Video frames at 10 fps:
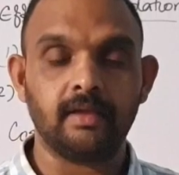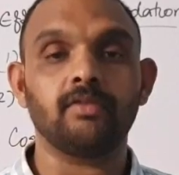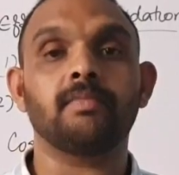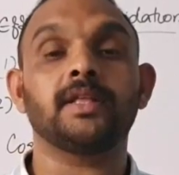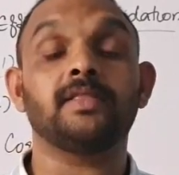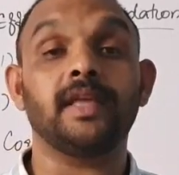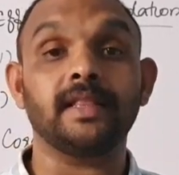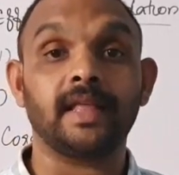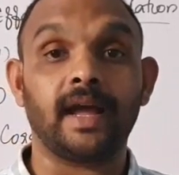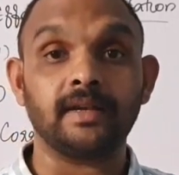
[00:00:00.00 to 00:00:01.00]
You may
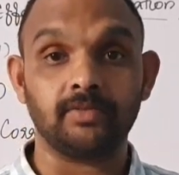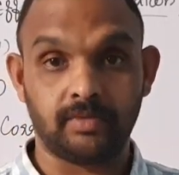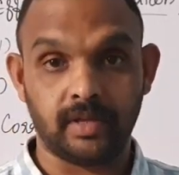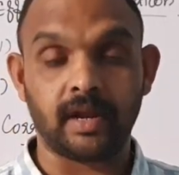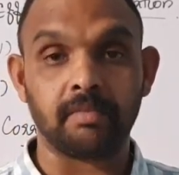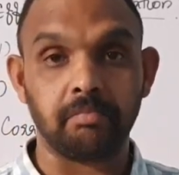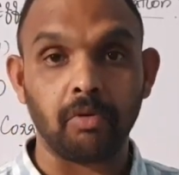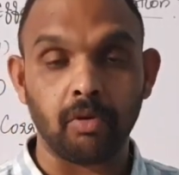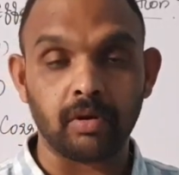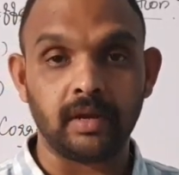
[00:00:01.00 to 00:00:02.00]
think that there are
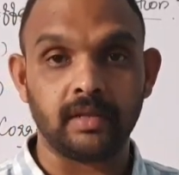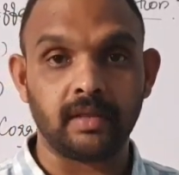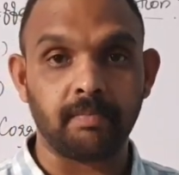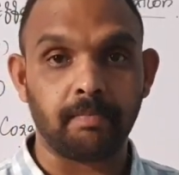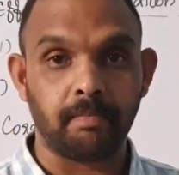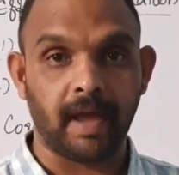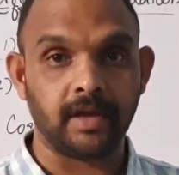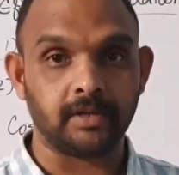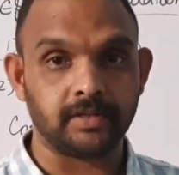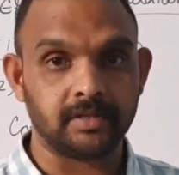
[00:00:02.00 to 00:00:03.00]
more in the
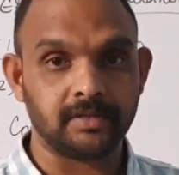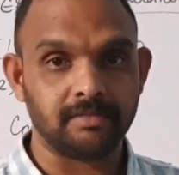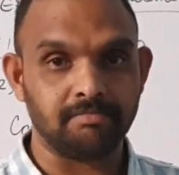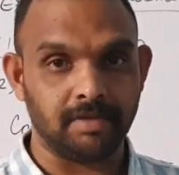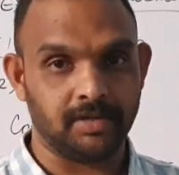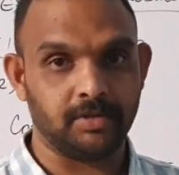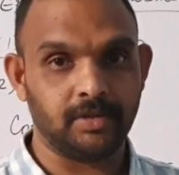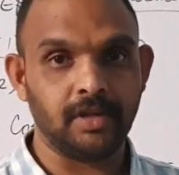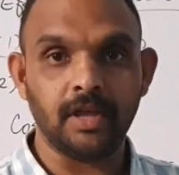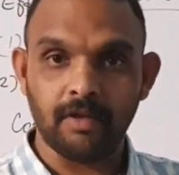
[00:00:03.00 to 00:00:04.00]
packet,
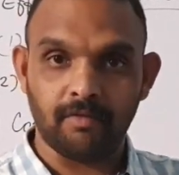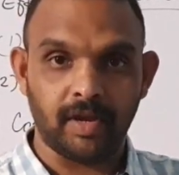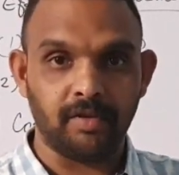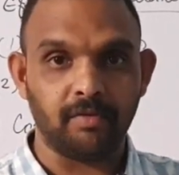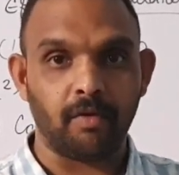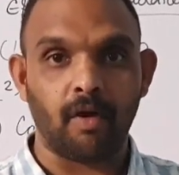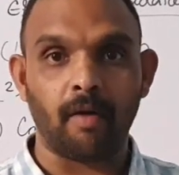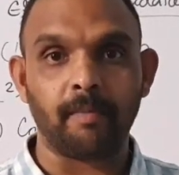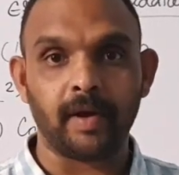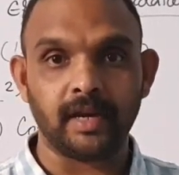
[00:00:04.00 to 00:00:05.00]
but when you
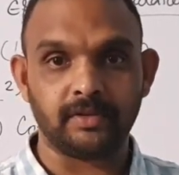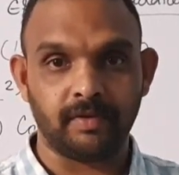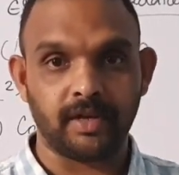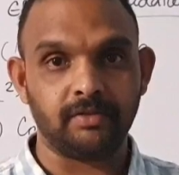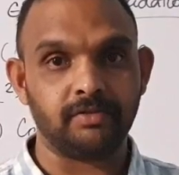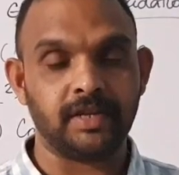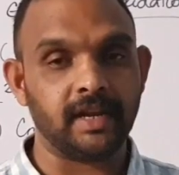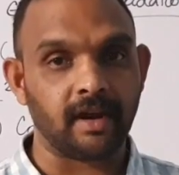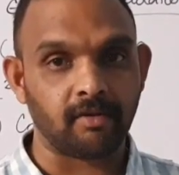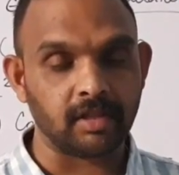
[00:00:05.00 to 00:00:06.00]
open it, when you
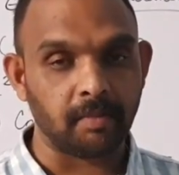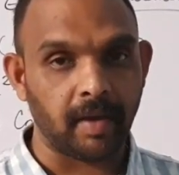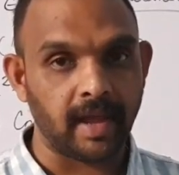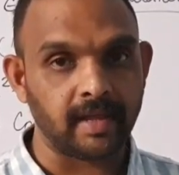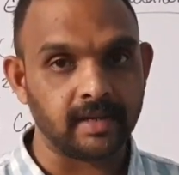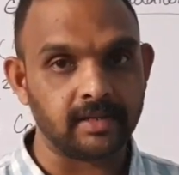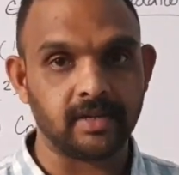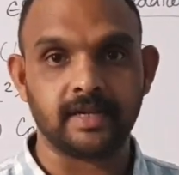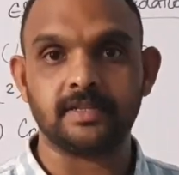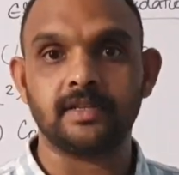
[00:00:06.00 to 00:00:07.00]
tear out the packet, you
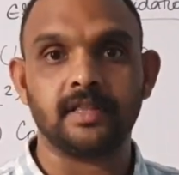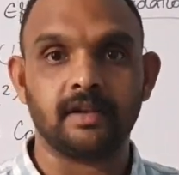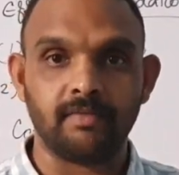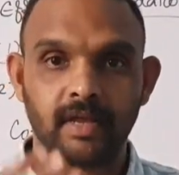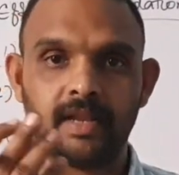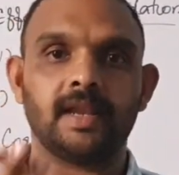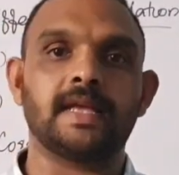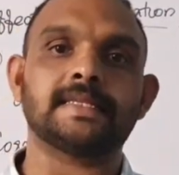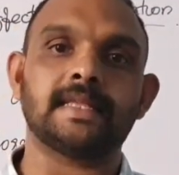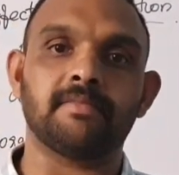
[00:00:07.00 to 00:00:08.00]
can see that very
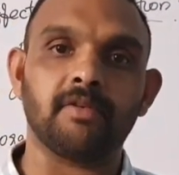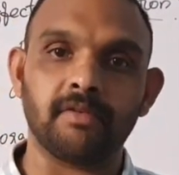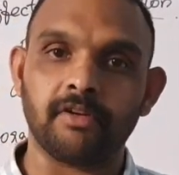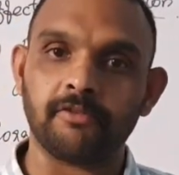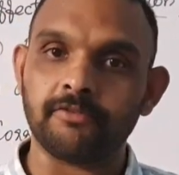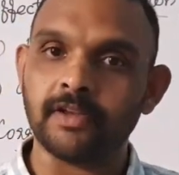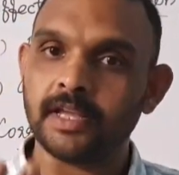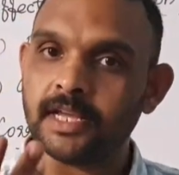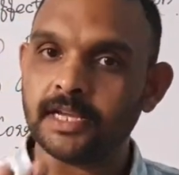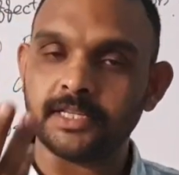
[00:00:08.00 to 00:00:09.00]
less amount of
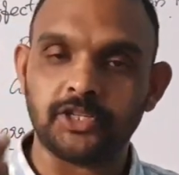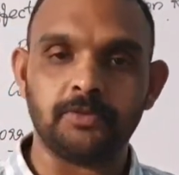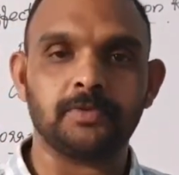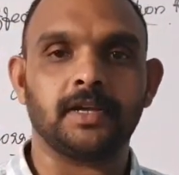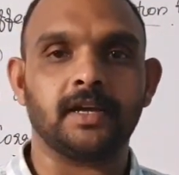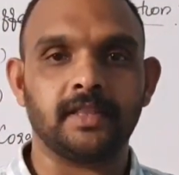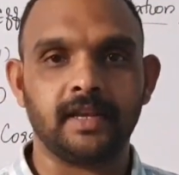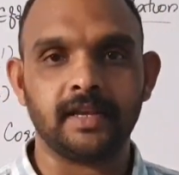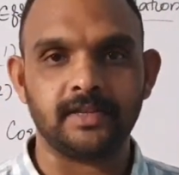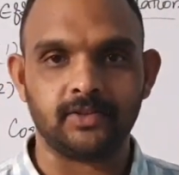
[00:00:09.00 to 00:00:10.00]
chips are
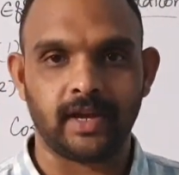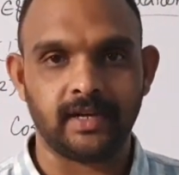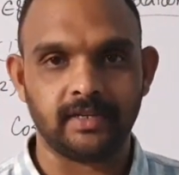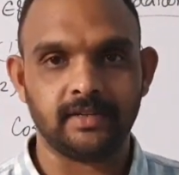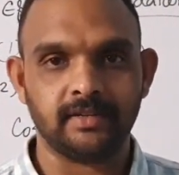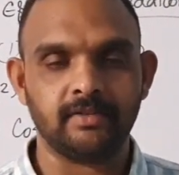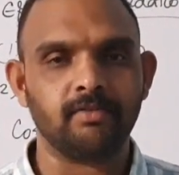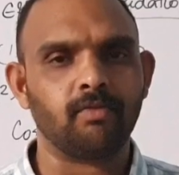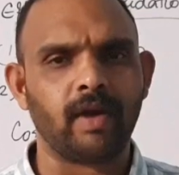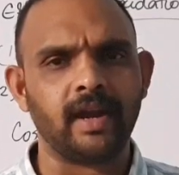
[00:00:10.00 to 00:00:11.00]
there inside.
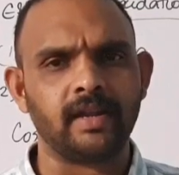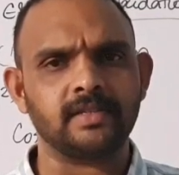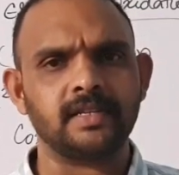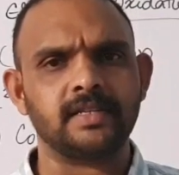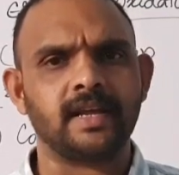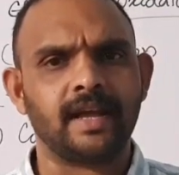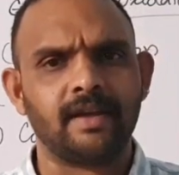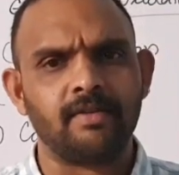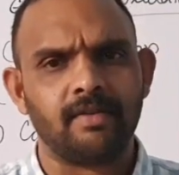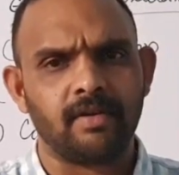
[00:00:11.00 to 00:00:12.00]
Why does it
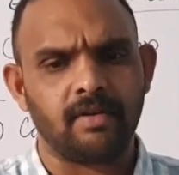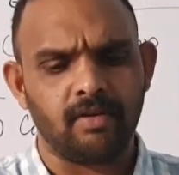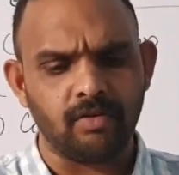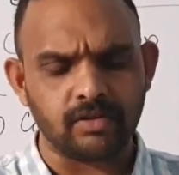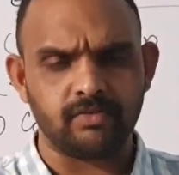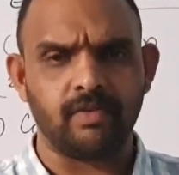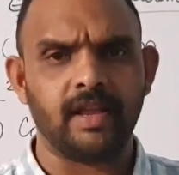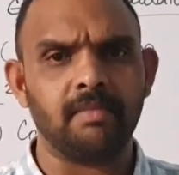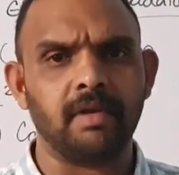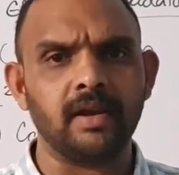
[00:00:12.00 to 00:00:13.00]
looks
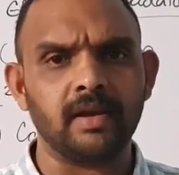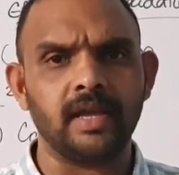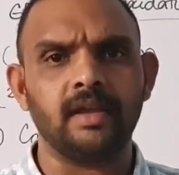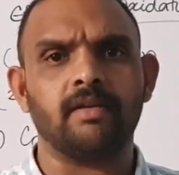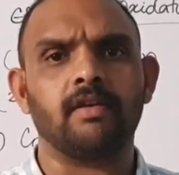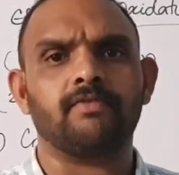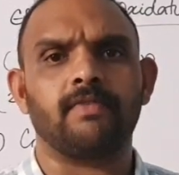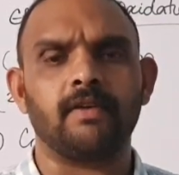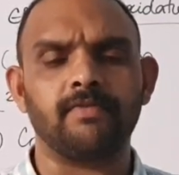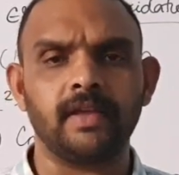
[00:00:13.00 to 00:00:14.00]
very bulky or
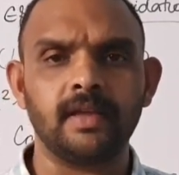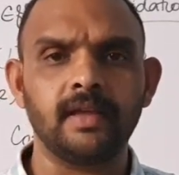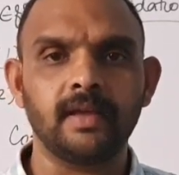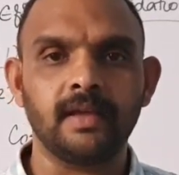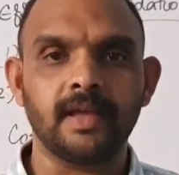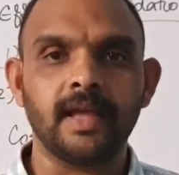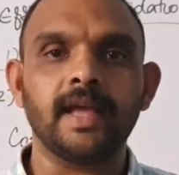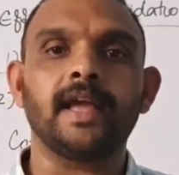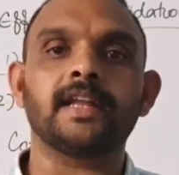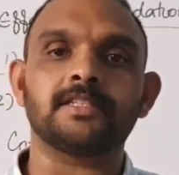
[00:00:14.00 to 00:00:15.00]
fluffy?
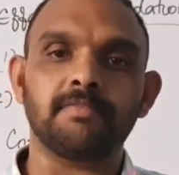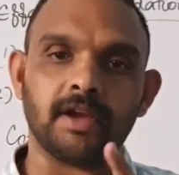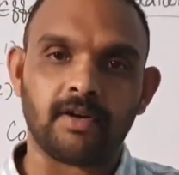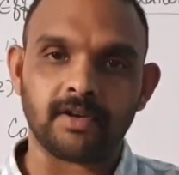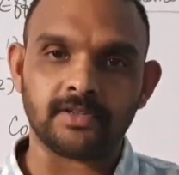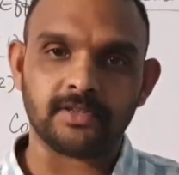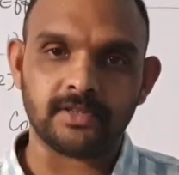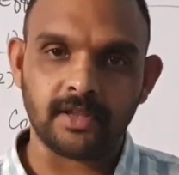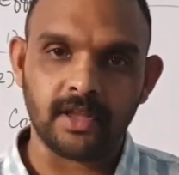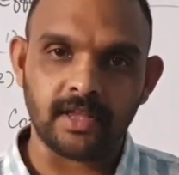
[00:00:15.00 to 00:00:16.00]
It's
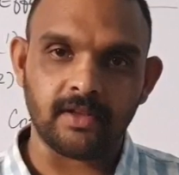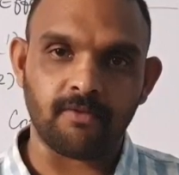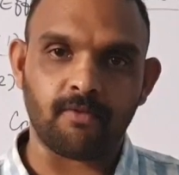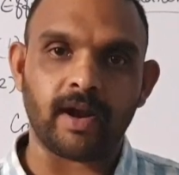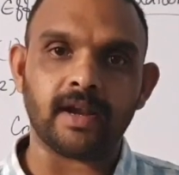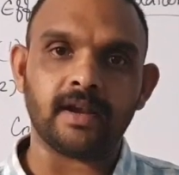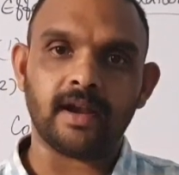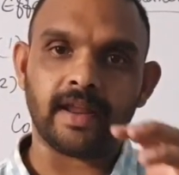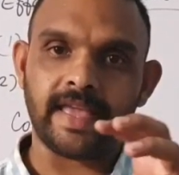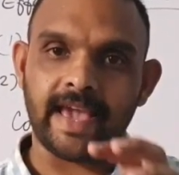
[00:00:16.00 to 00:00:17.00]
because
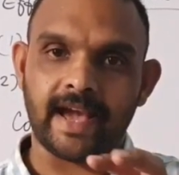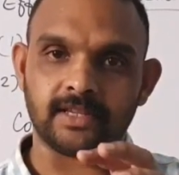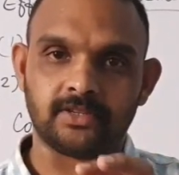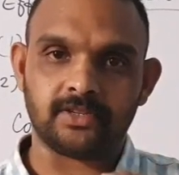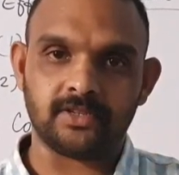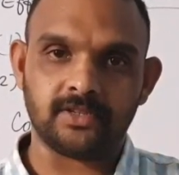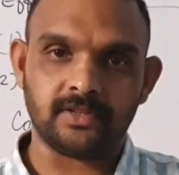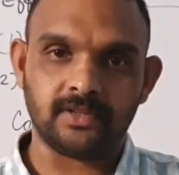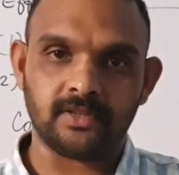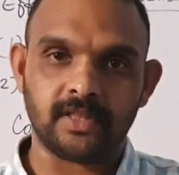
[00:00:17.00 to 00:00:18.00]
one gas,
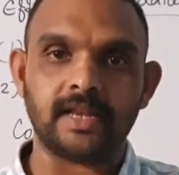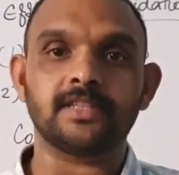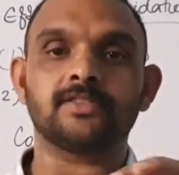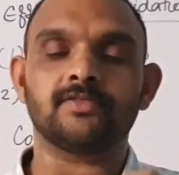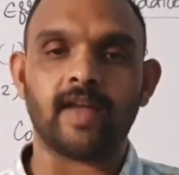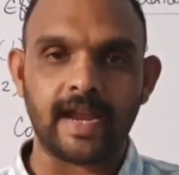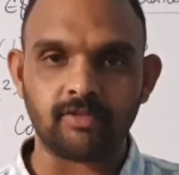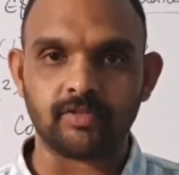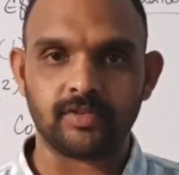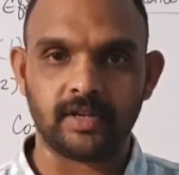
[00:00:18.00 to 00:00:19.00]
that is
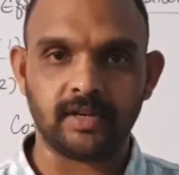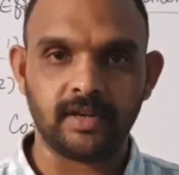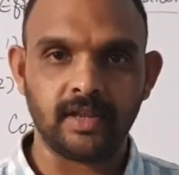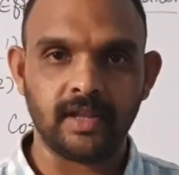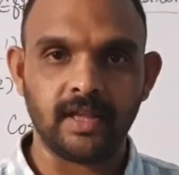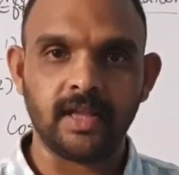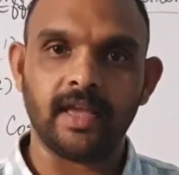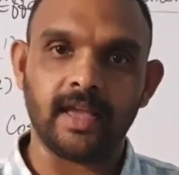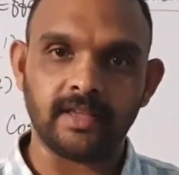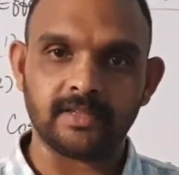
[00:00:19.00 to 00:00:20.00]
nitrogen,
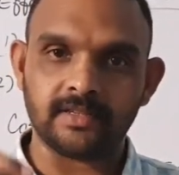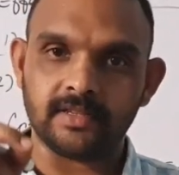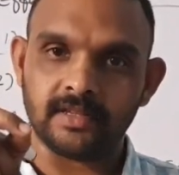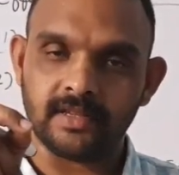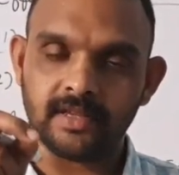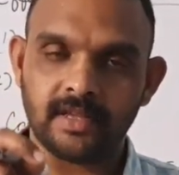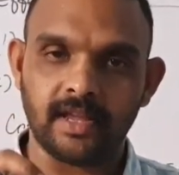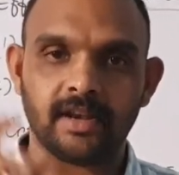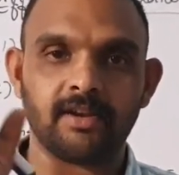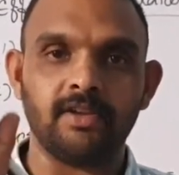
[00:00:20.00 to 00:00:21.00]
is
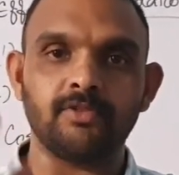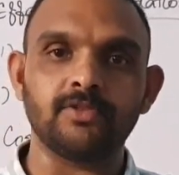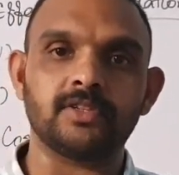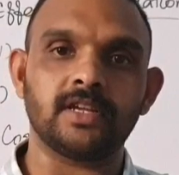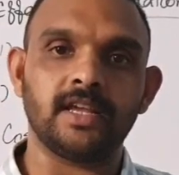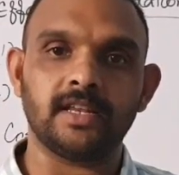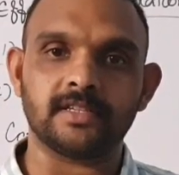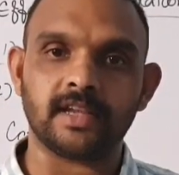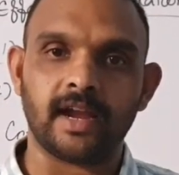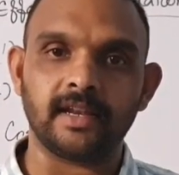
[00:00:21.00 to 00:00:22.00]
introduced
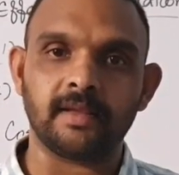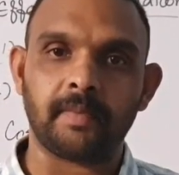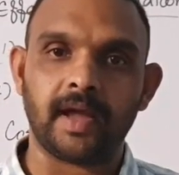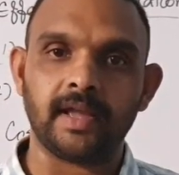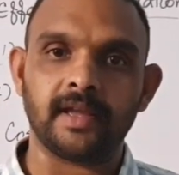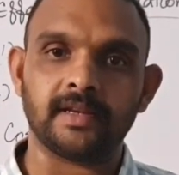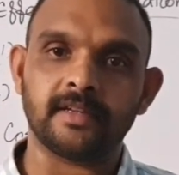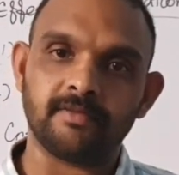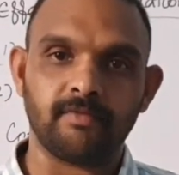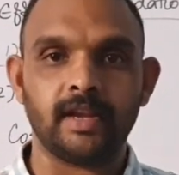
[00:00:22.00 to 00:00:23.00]
inside the
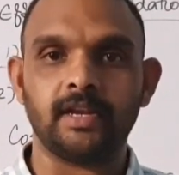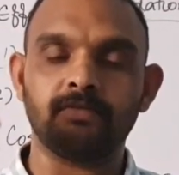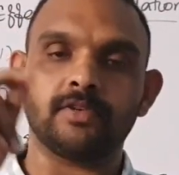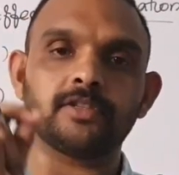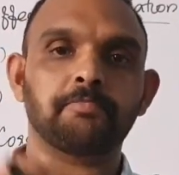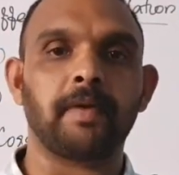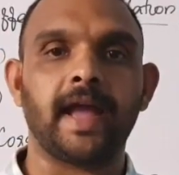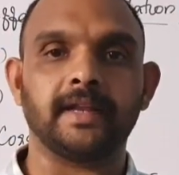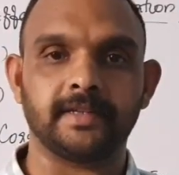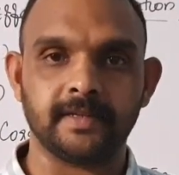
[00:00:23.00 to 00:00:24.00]
packet when it was
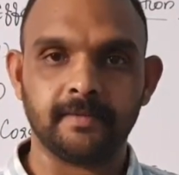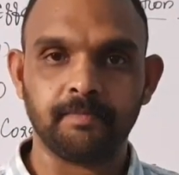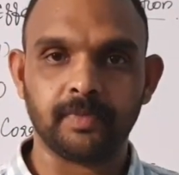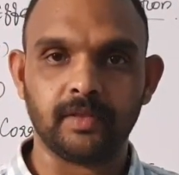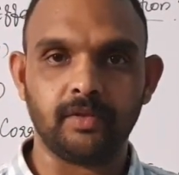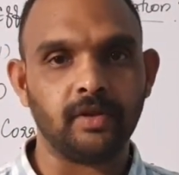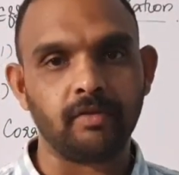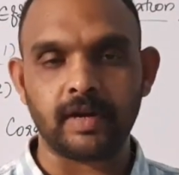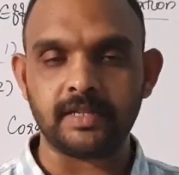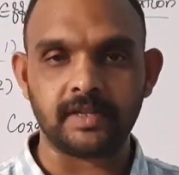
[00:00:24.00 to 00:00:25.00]
packed. Do you know
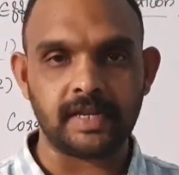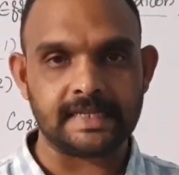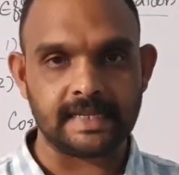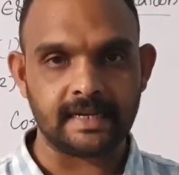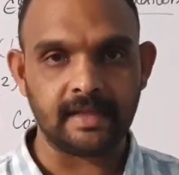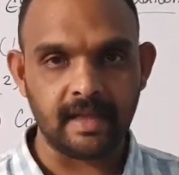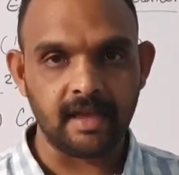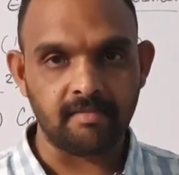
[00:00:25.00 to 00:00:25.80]
what is the reason?